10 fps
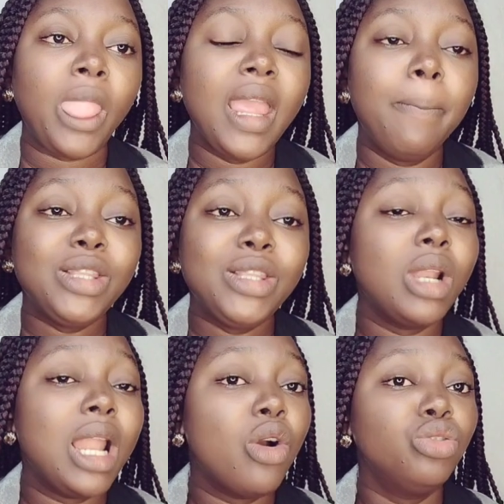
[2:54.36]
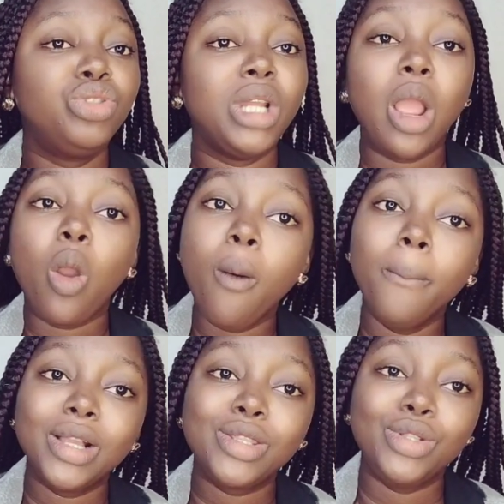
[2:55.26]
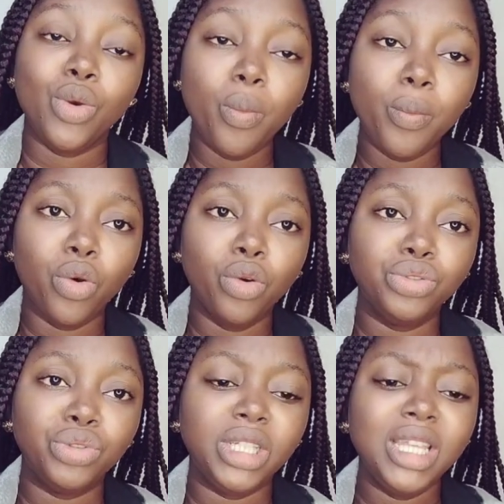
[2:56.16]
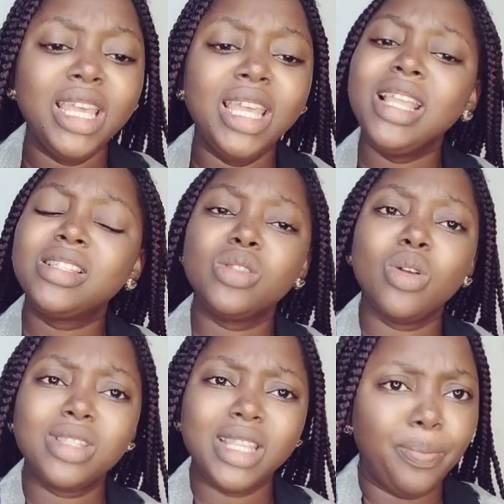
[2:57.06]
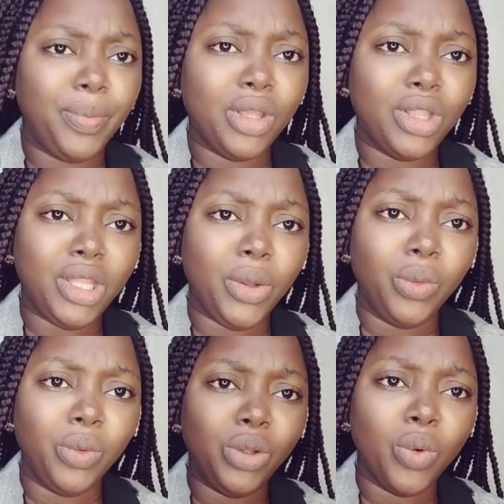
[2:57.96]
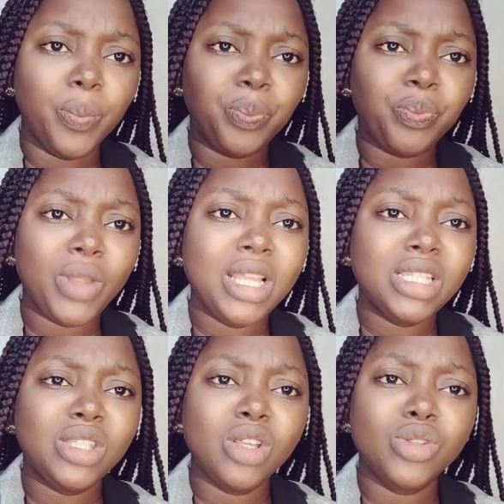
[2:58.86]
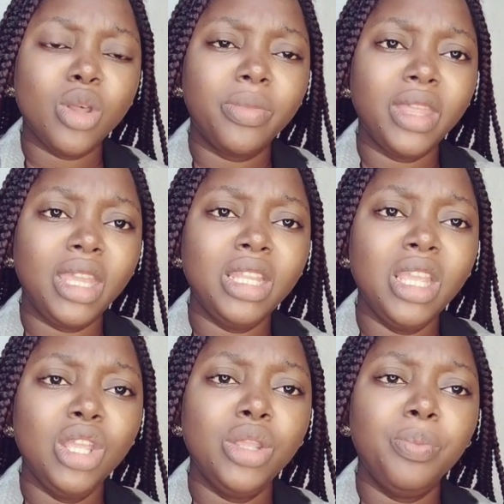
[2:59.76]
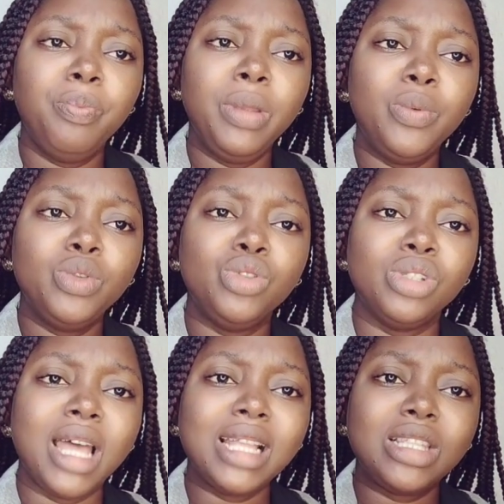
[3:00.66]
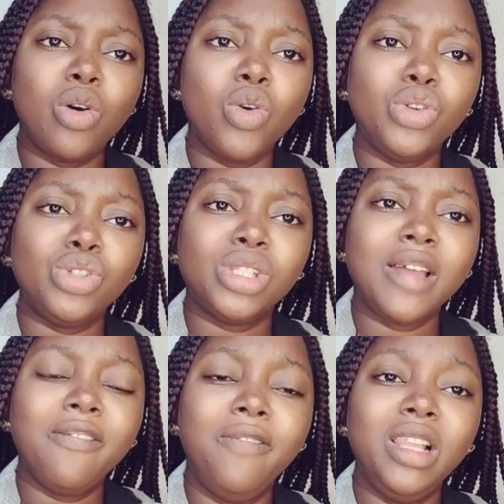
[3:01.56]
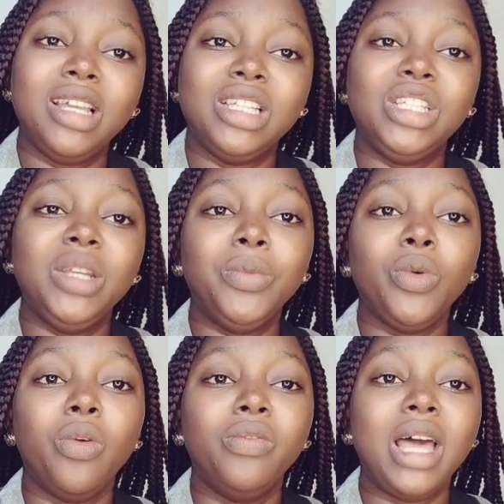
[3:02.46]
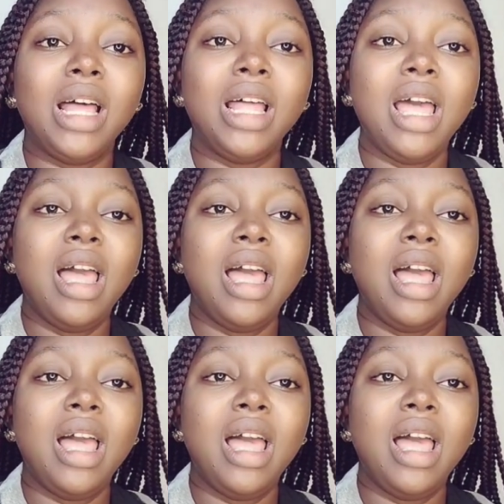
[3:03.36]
a particular country and come back to your home country, it's not a big deal, you know. It's not something people should start, or you should start feeling ashamed of that.